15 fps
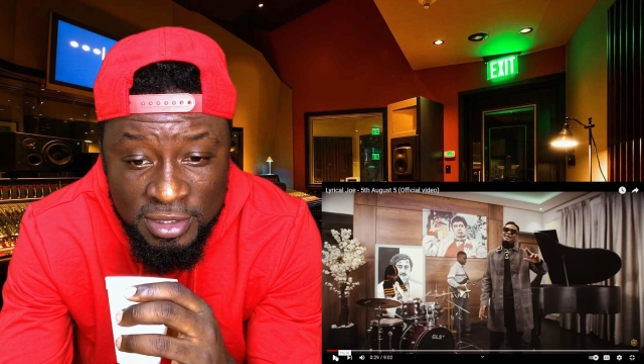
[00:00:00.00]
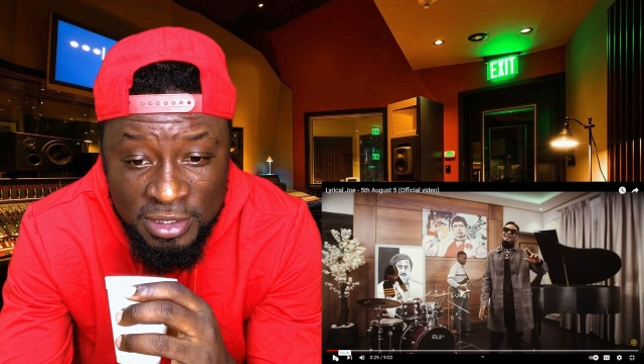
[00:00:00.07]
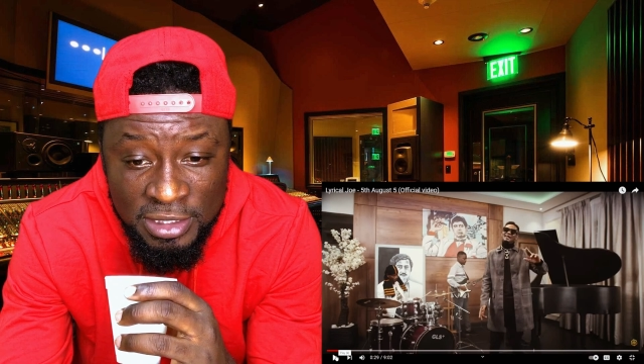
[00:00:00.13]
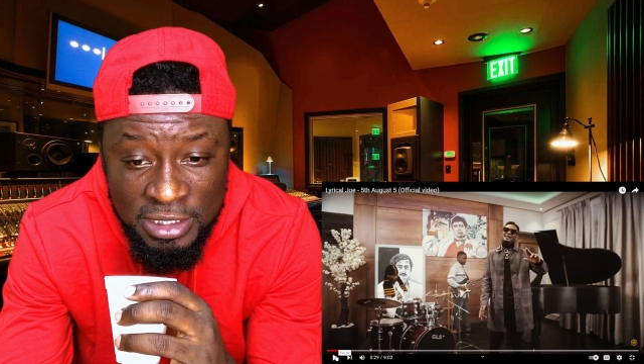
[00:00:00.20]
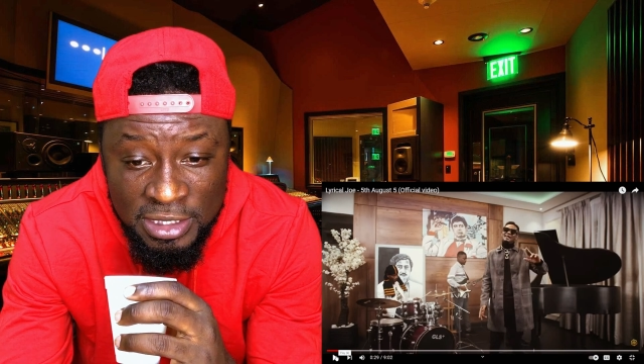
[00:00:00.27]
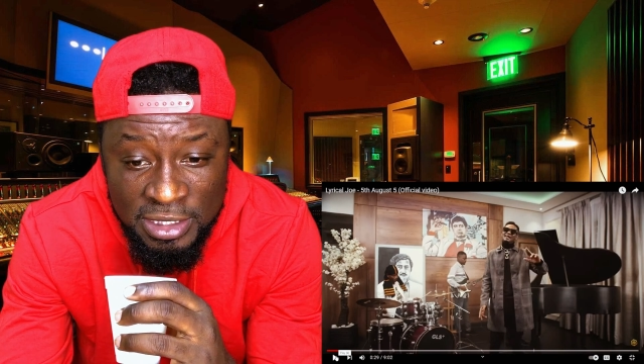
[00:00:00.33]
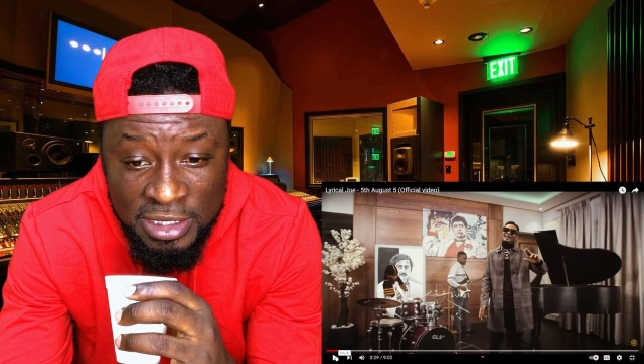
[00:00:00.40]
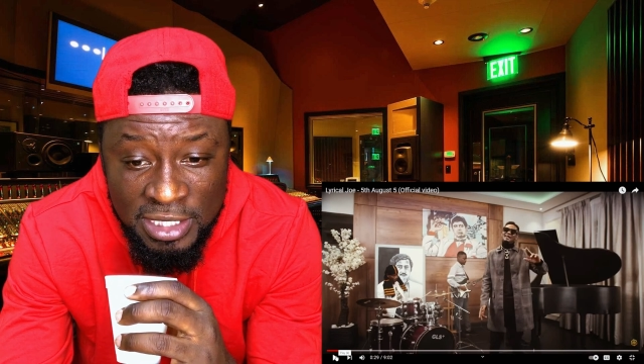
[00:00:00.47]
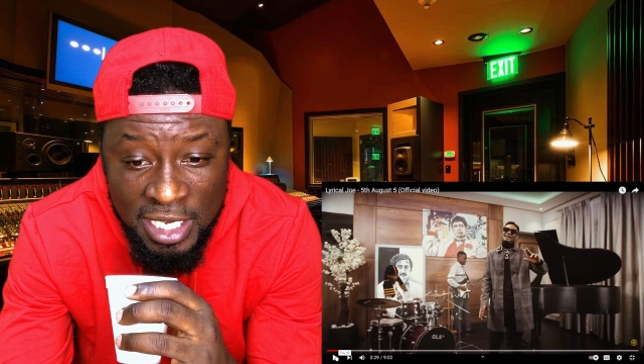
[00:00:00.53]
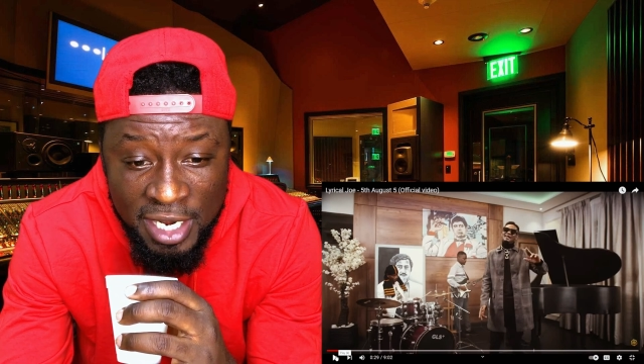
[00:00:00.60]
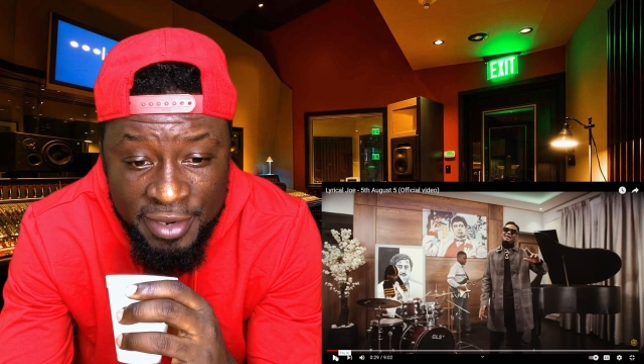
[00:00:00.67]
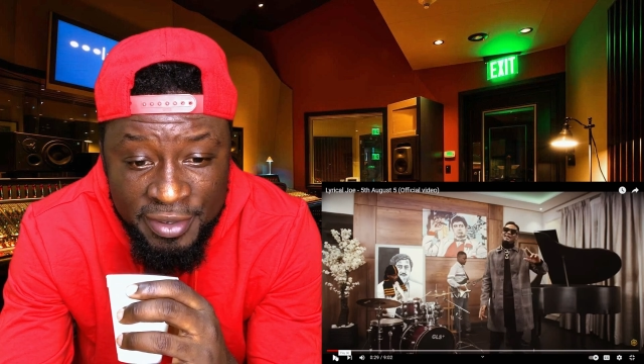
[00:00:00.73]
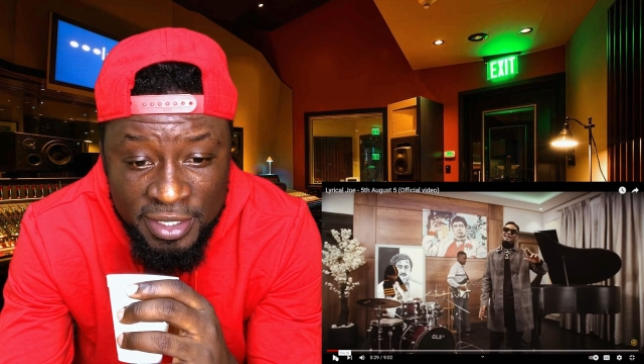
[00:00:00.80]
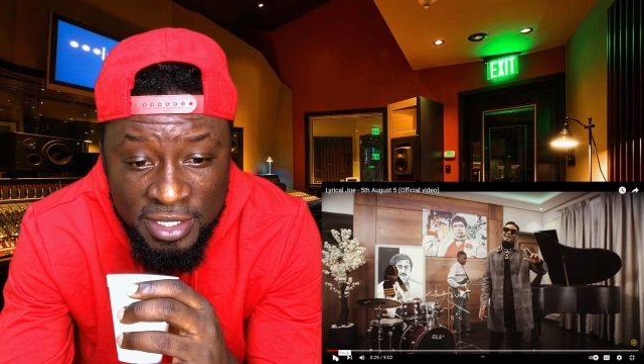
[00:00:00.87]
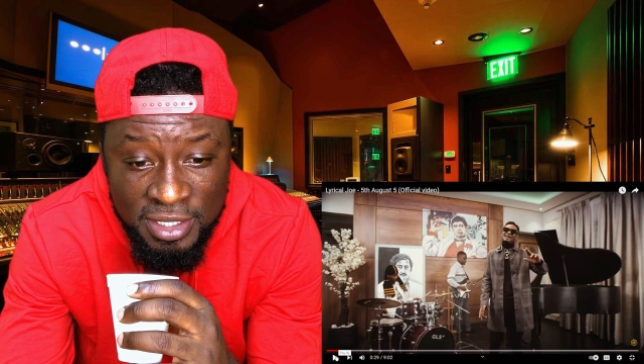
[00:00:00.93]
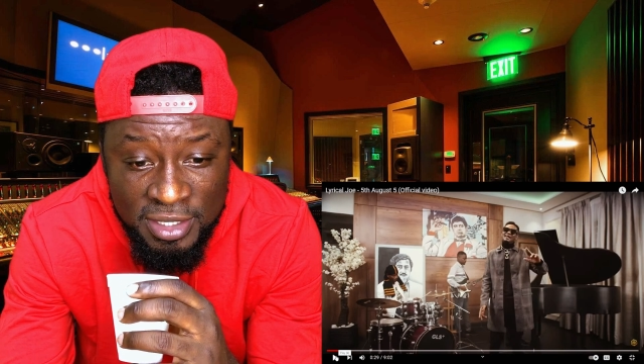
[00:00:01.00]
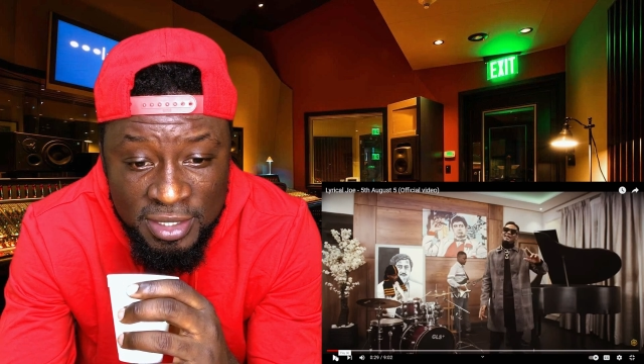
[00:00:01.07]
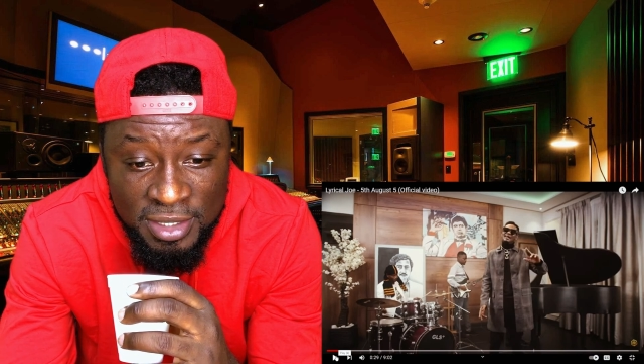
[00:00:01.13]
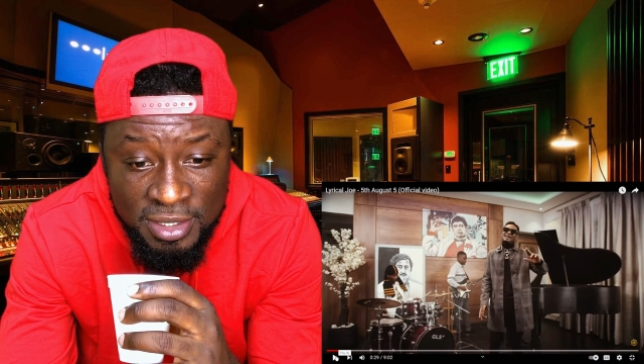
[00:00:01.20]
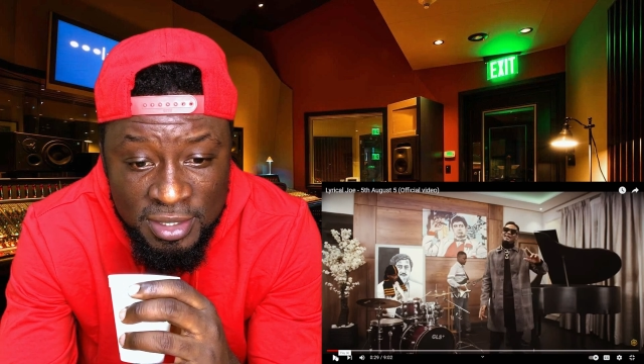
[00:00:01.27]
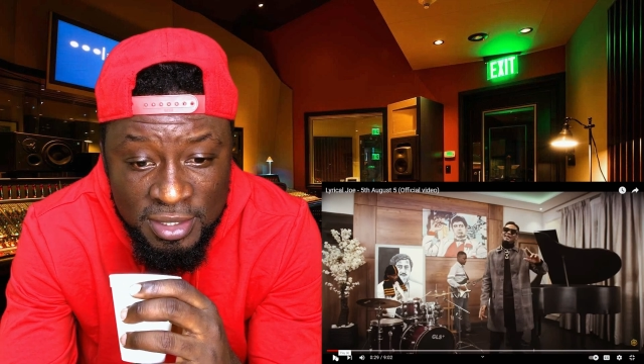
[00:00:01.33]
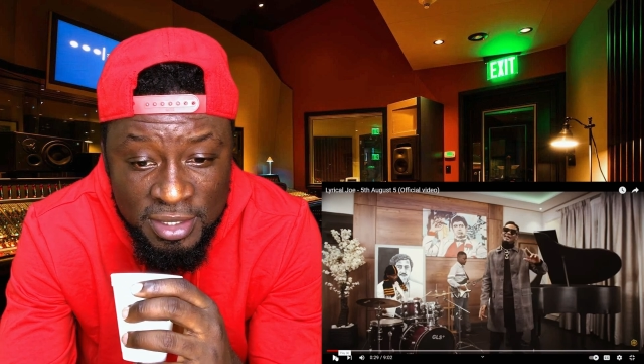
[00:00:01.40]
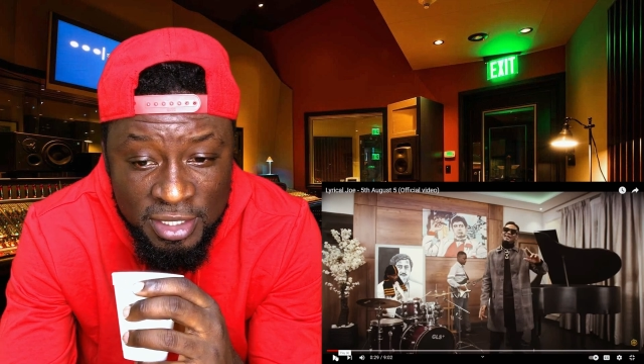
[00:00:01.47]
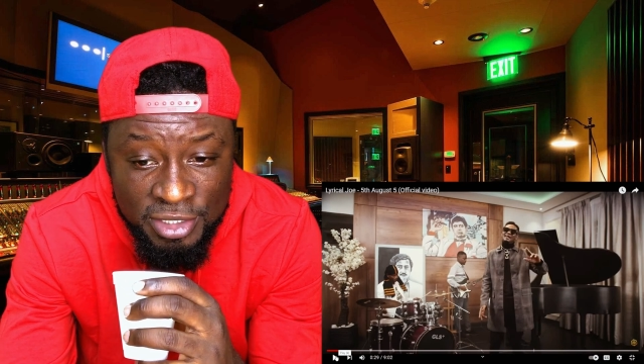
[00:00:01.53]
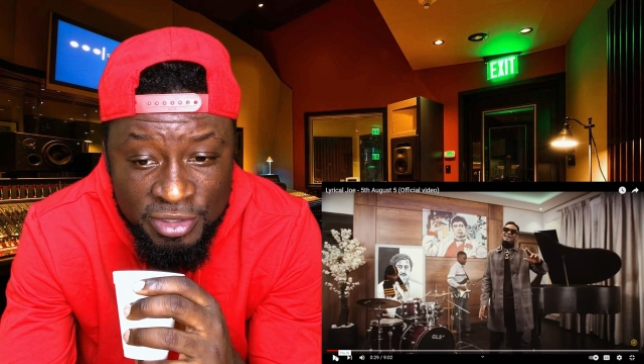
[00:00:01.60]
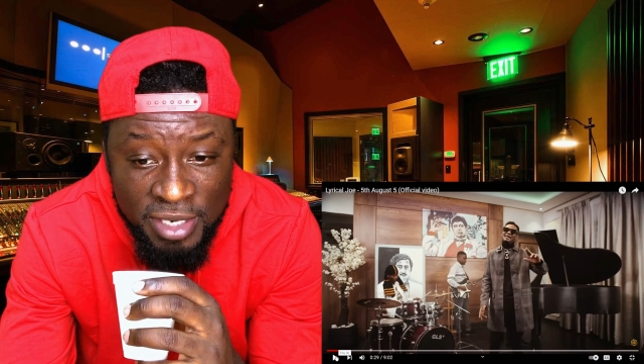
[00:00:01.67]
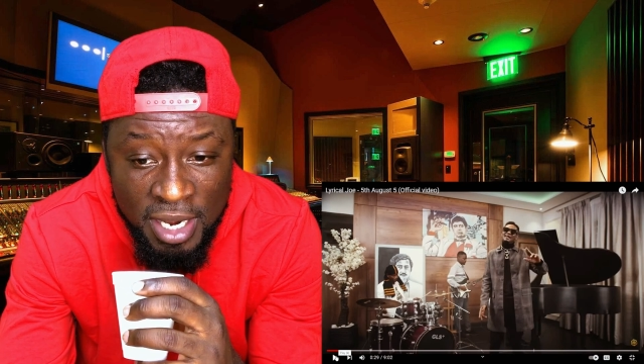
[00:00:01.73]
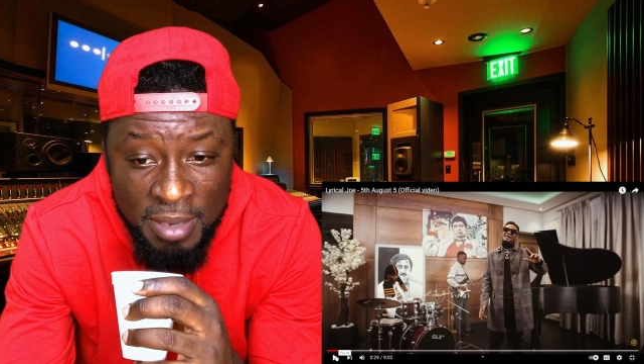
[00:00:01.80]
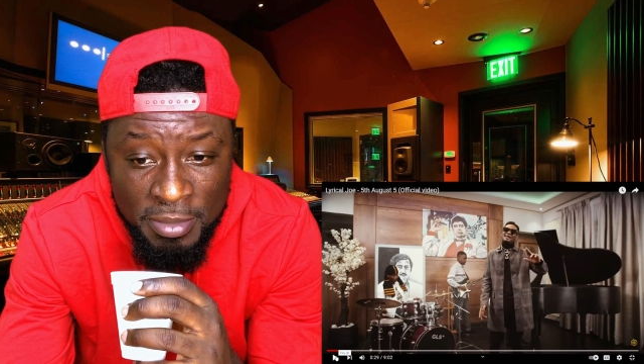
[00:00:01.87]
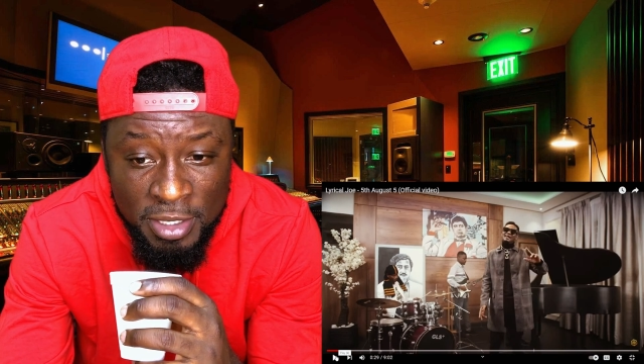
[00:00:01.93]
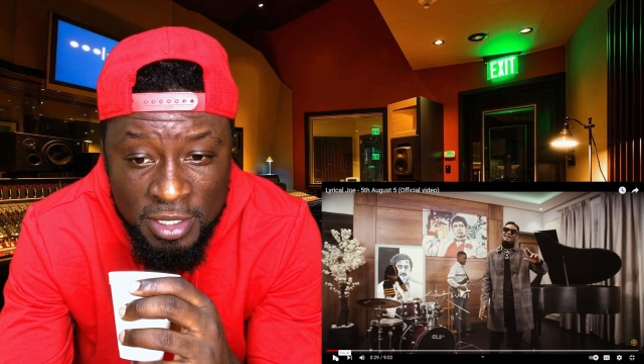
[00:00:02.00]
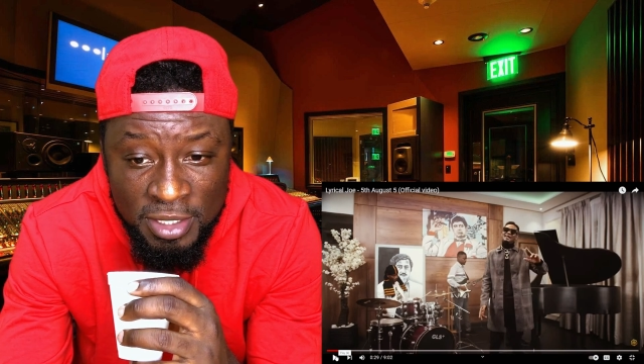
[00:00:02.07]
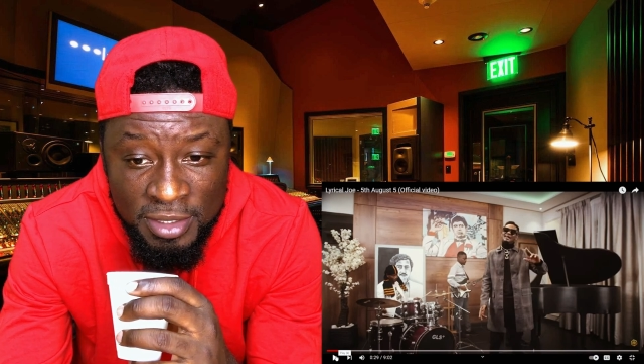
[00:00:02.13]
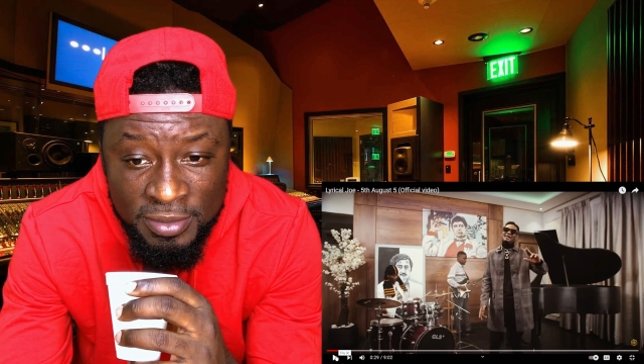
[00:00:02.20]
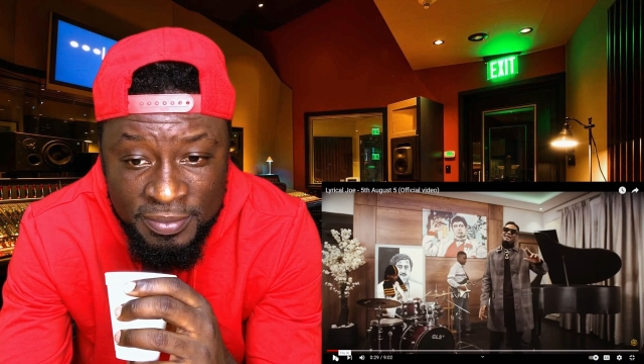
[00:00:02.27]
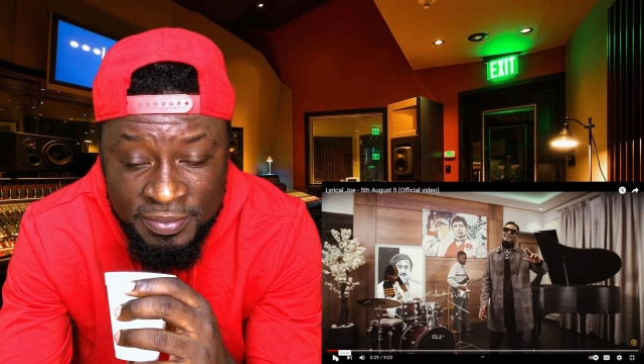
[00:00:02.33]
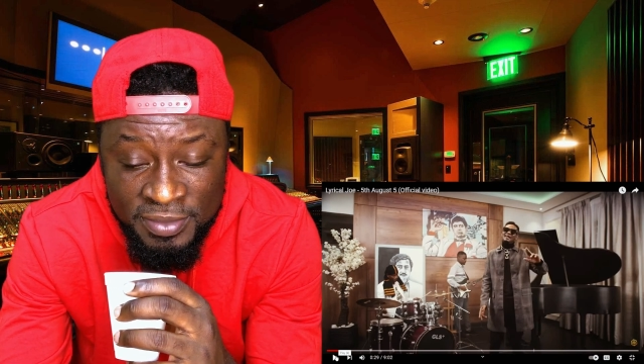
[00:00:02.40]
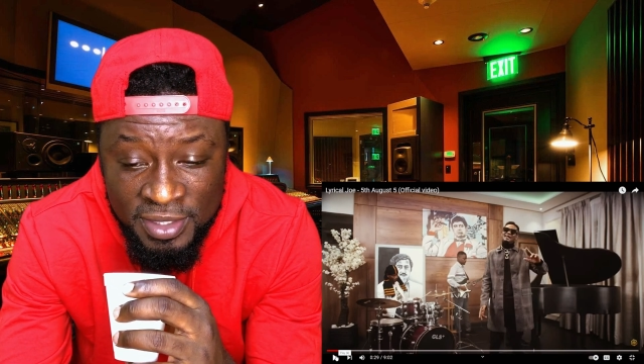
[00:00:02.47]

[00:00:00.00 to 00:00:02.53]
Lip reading: guitarist, the drama,